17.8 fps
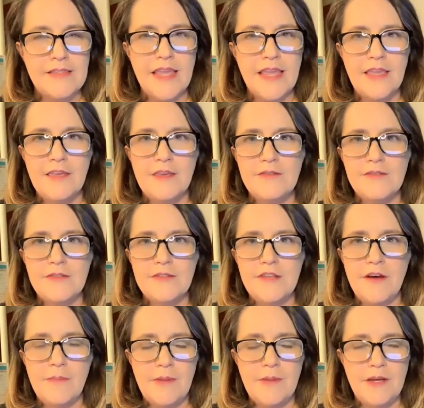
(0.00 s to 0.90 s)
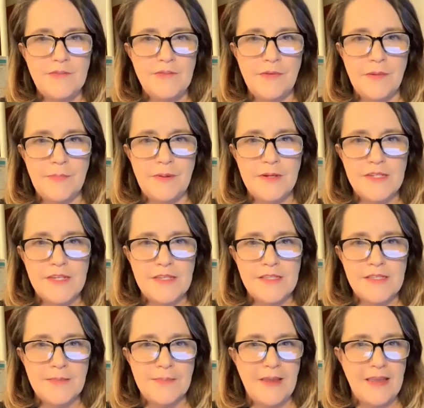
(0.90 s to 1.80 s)
Thank you so much for
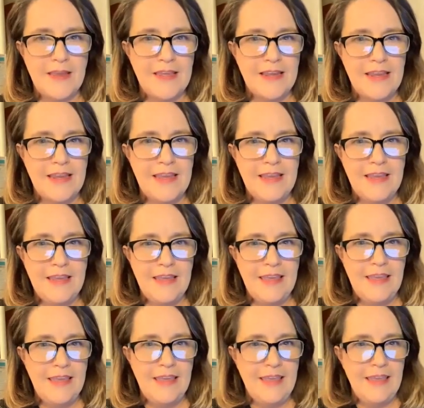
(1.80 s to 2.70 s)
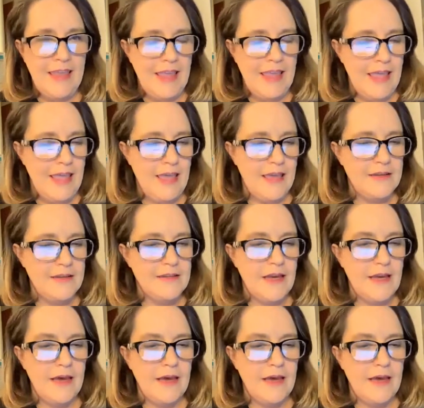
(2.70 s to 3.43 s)
participating, and